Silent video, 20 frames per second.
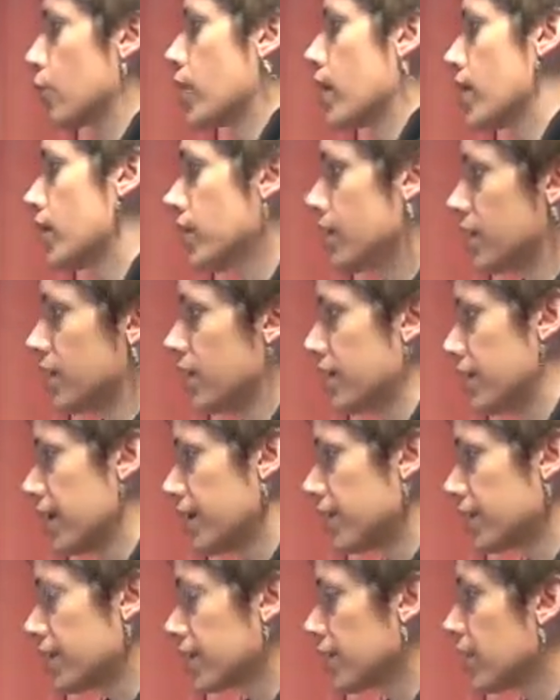rather than
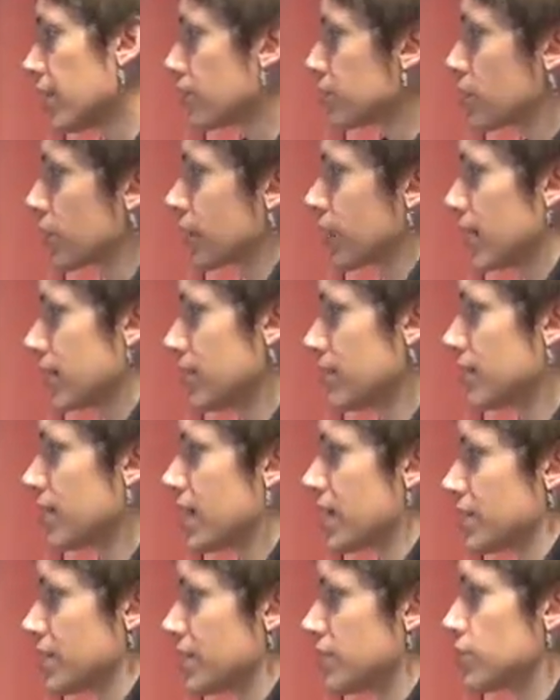another. So they kind of
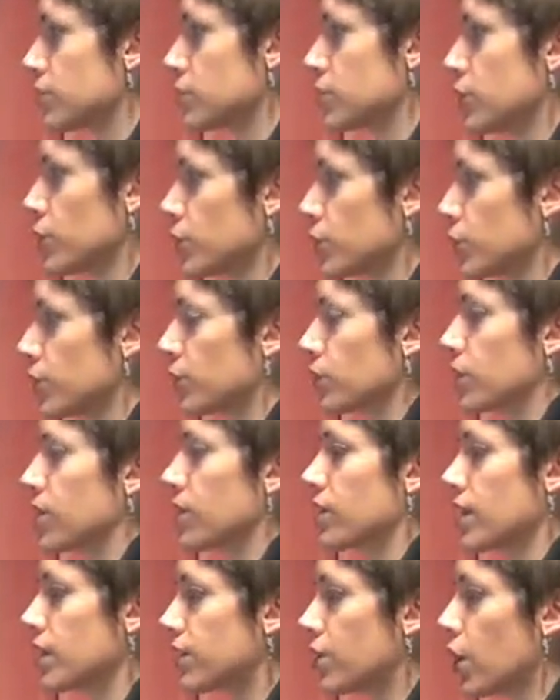get these cues so
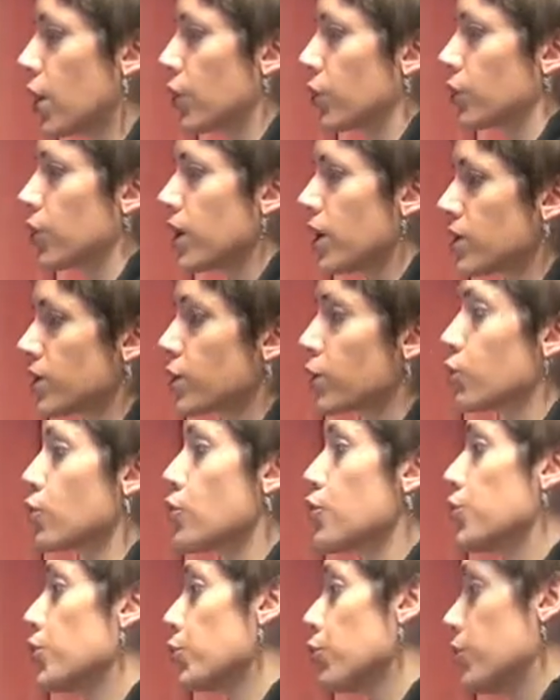that they know the
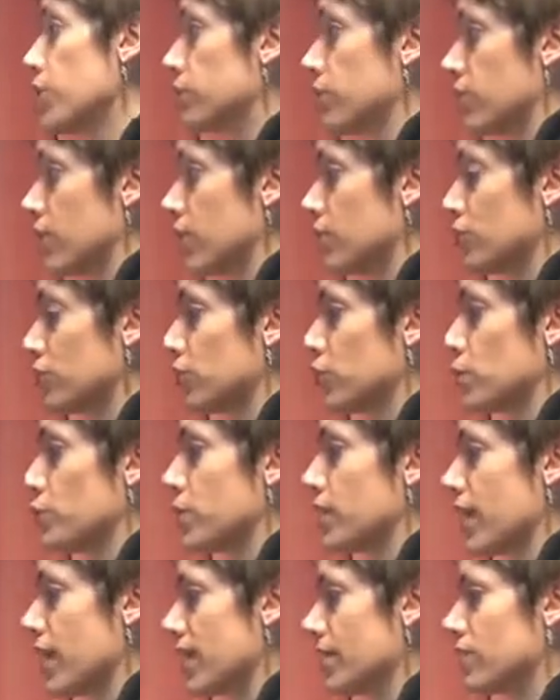order in which they should do
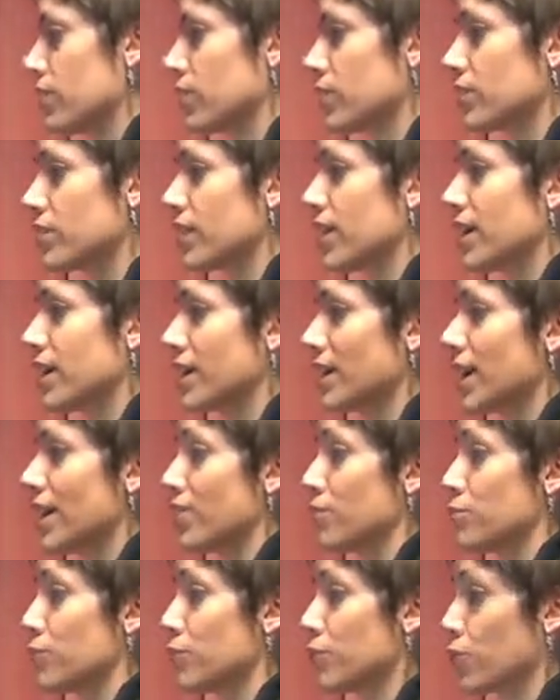behaviors,
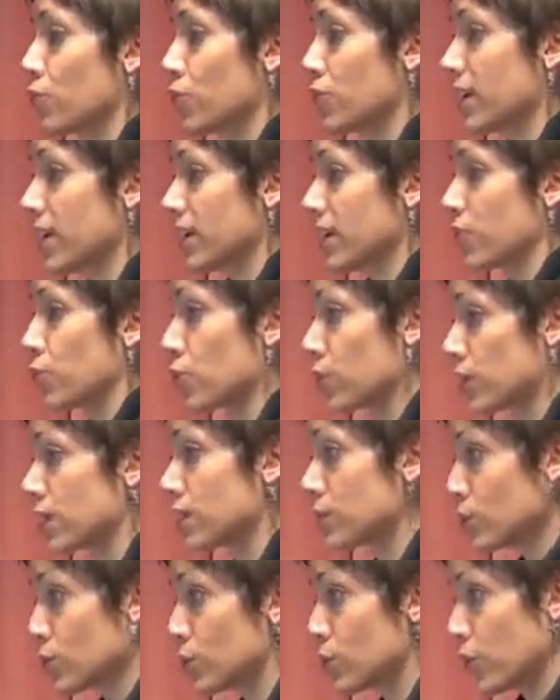even before they can really
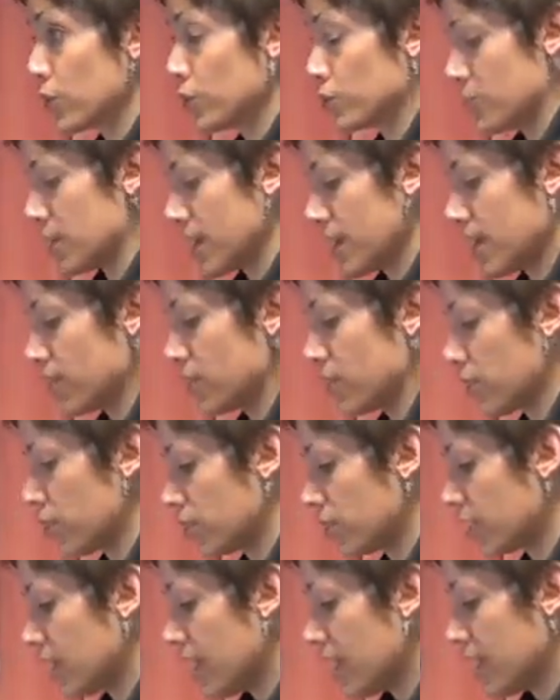do those
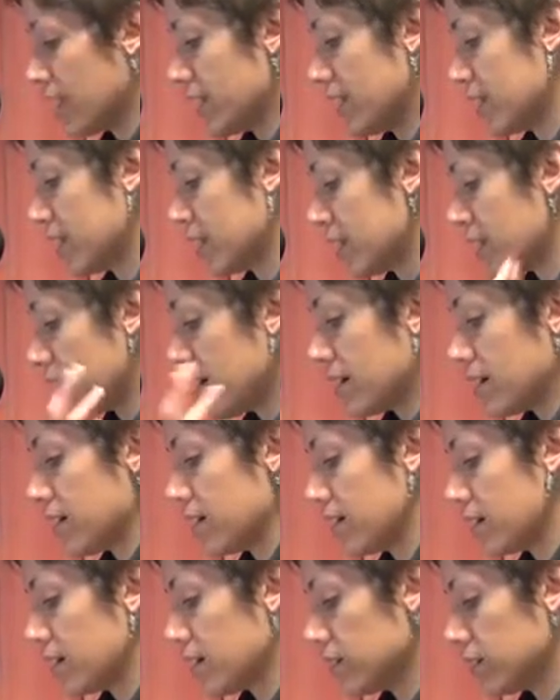behaviors in
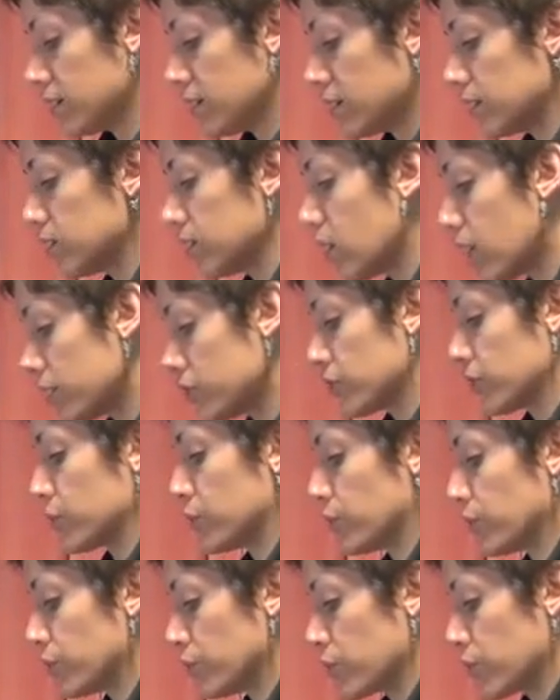a
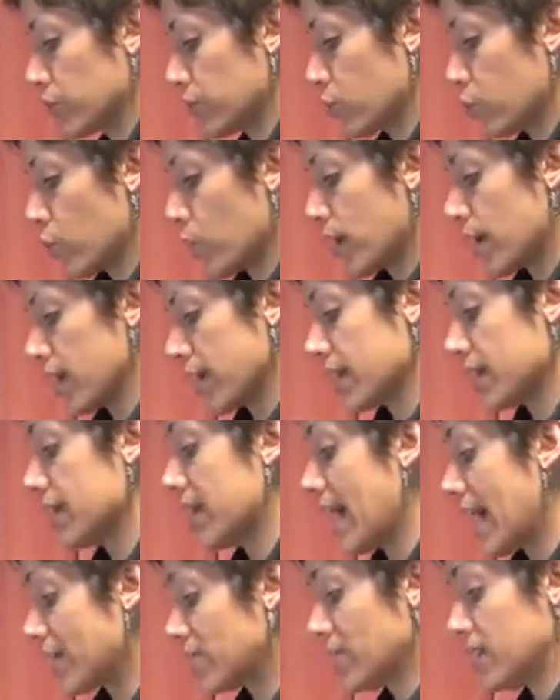logical sort of way,
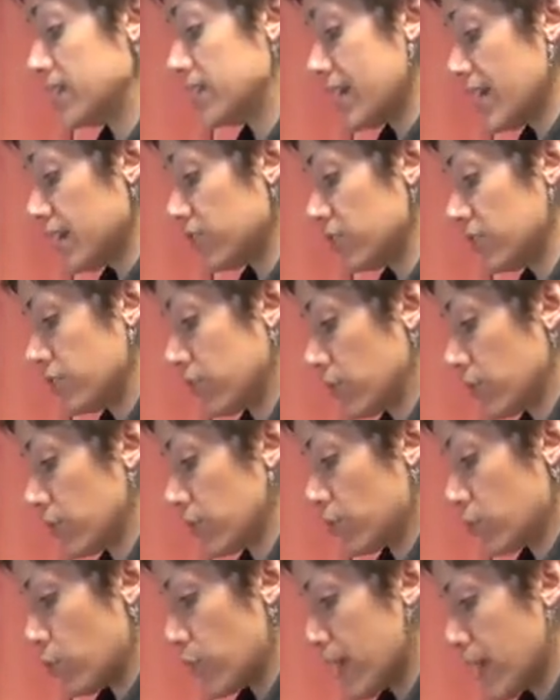an advantageous sort
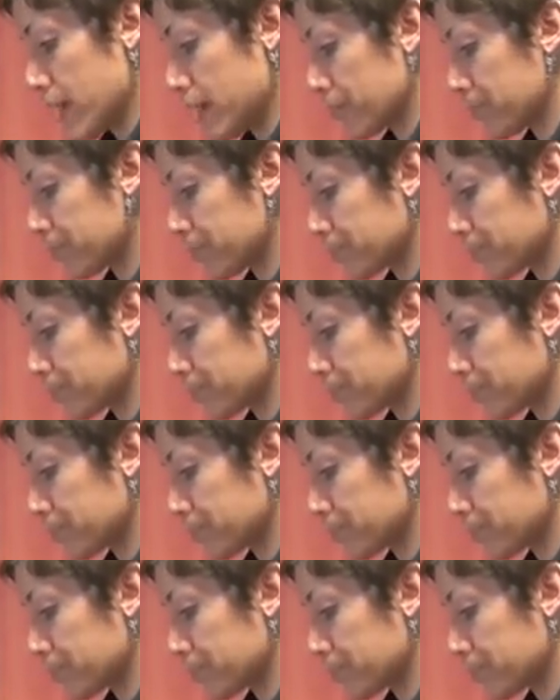of way.